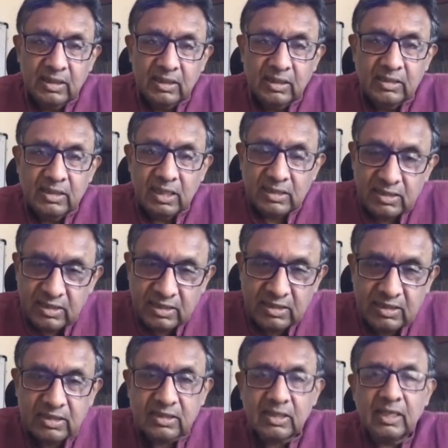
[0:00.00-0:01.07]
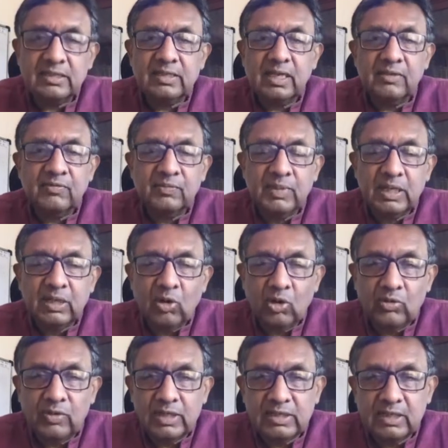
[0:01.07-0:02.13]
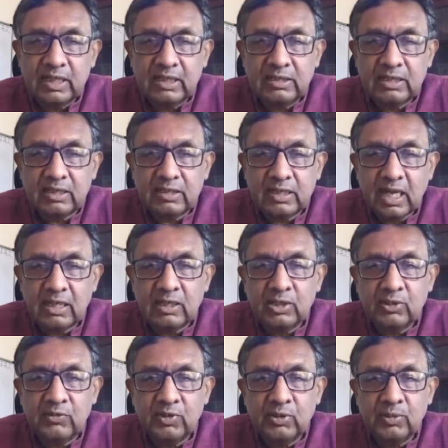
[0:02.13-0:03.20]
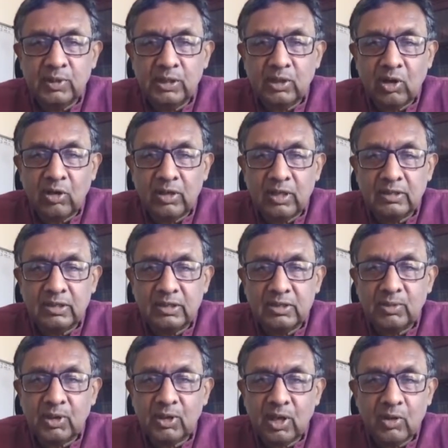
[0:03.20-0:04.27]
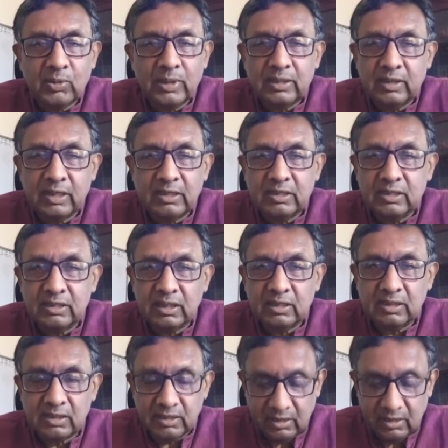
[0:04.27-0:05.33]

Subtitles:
Justice is, as I've been always saying, is a standard of human conduct. It's about how we treat each other.